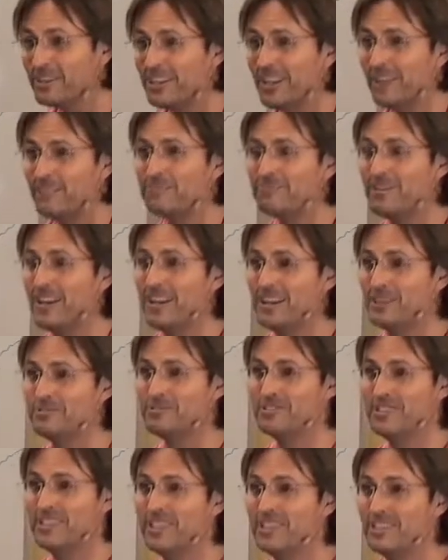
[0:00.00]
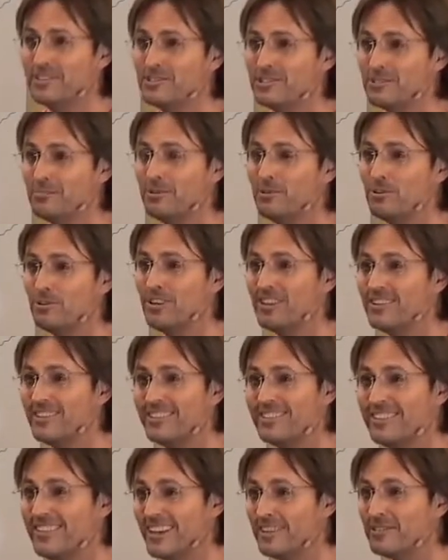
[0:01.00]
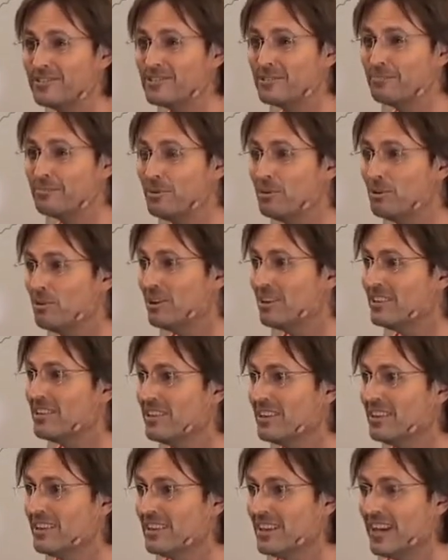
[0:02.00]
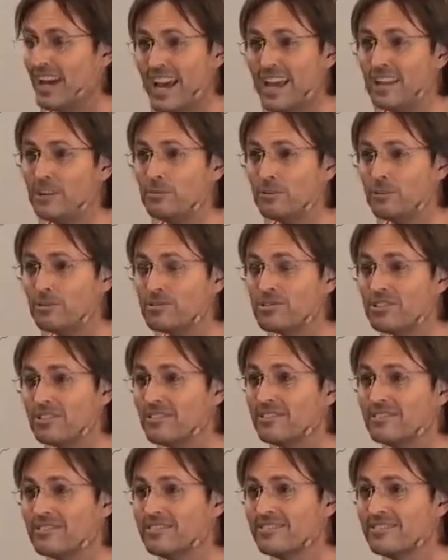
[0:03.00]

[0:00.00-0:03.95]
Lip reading: We could have farms that support animals